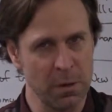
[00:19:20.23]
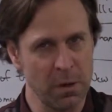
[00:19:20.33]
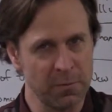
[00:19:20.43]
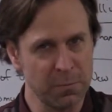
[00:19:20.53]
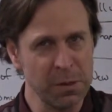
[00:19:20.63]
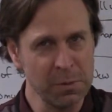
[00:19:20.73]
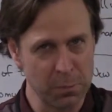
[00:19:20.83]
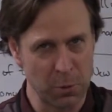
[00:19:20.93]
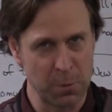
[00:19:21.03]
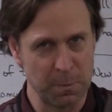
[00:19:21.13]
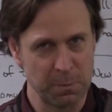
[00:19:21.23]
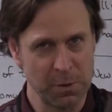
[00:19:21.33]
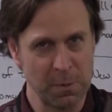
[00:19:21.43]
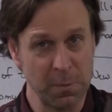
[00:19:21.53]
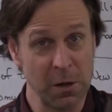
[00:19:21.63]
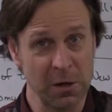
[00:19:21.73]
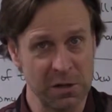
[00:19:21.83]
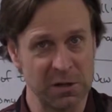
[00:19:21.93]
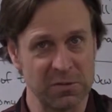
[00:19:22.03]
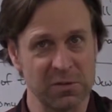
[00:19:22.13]
of people,
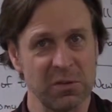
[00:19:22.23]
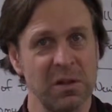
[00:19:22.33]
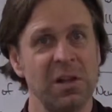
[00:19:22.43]
Americans,